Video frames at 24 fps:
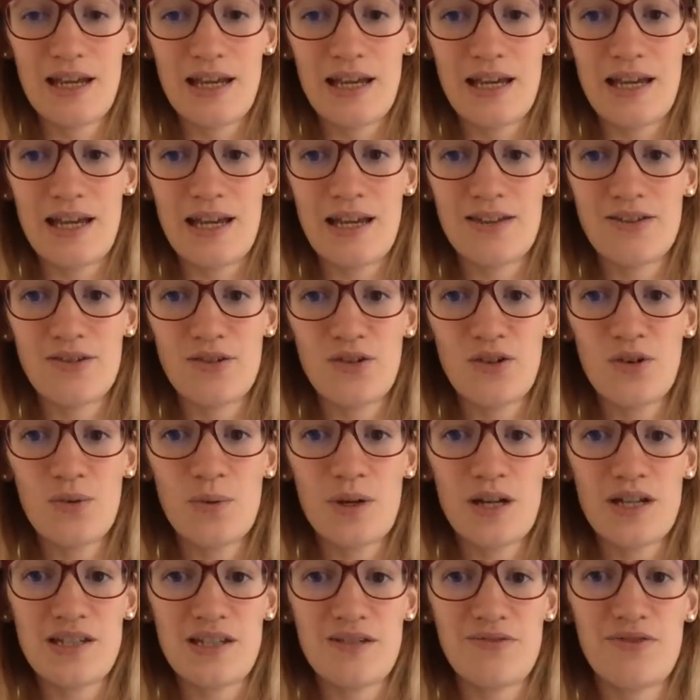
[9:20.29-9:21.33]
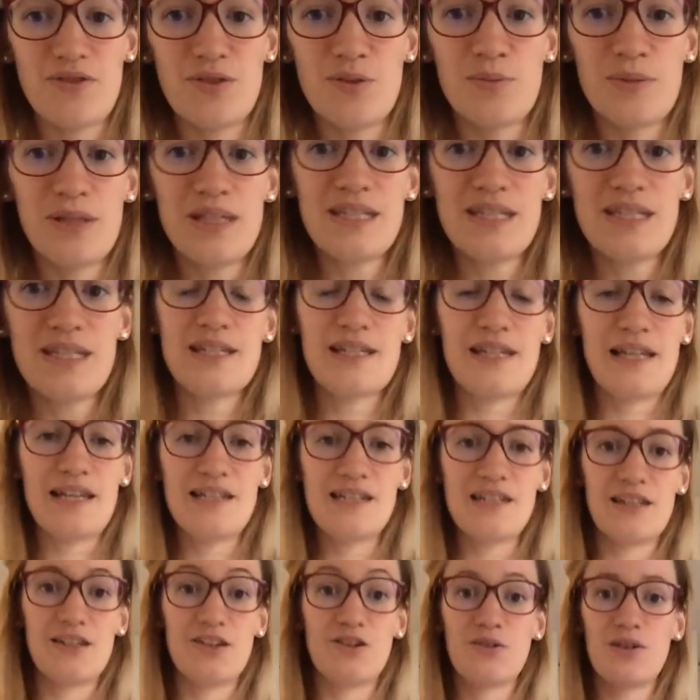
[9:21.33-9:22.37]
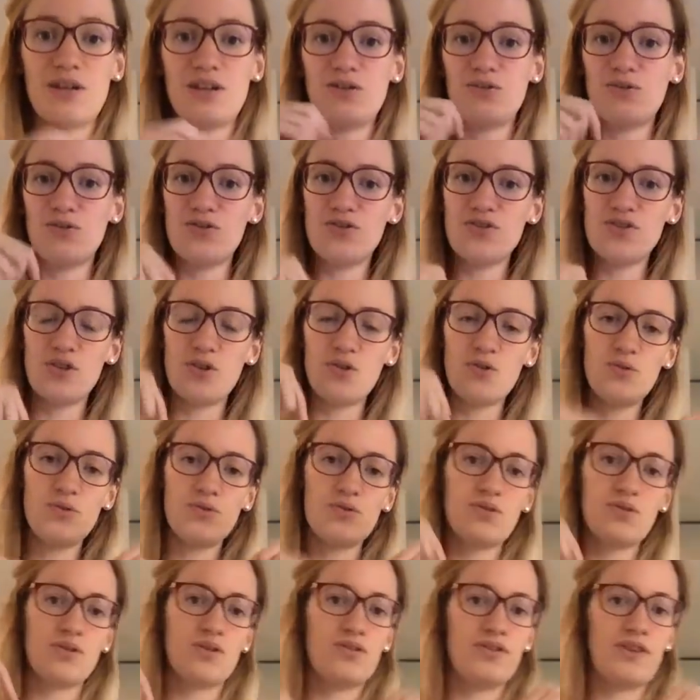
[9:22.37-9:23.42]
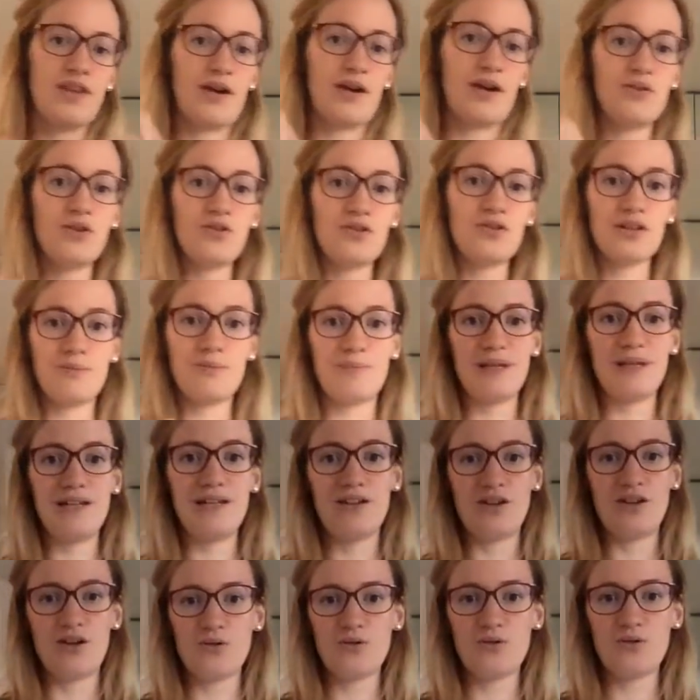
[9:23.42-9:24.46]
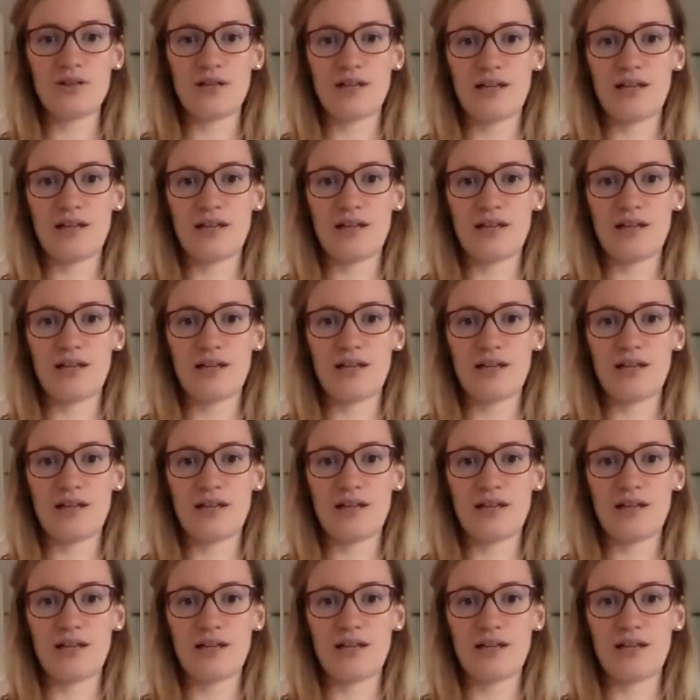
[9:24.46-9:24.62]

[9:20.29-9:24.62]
And otherwise, if you missed this lesson, you can also download it below.